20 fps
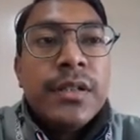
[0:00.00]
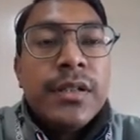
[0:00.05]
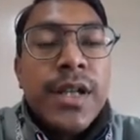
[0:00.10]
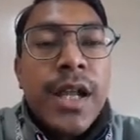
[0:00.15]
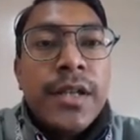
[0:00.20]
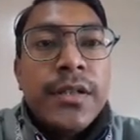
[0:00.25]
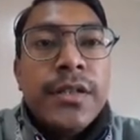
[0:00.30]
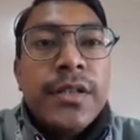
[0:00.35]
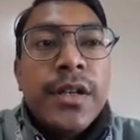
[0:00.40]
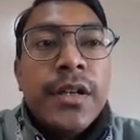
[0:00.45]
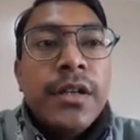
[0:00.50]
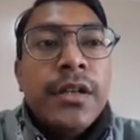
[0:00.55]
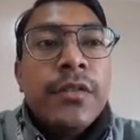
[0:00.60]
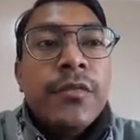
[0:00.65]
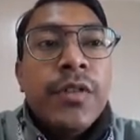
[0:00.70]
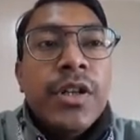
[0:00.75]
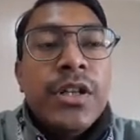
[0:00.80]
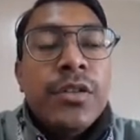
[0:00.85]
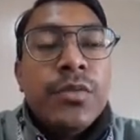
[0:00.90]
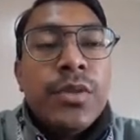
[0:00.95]

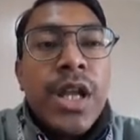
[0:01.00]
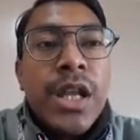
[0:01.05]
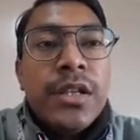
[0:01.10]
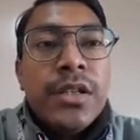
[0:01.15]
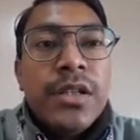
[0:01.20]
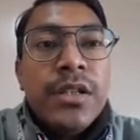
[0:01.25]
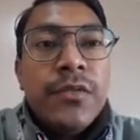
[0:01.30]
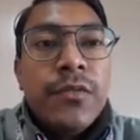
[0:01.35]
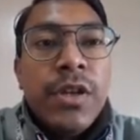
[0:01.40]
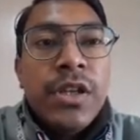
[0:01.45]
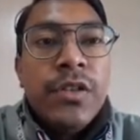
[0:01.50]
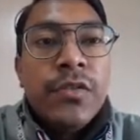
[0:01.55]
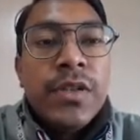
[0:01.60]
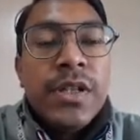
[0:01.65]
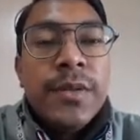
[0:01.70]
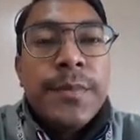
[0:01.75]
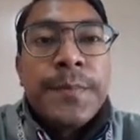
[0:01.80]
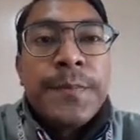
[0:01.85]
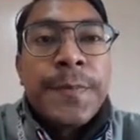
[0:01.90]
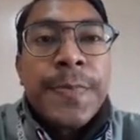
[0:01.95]
1901 to
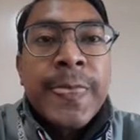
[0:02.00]
1921.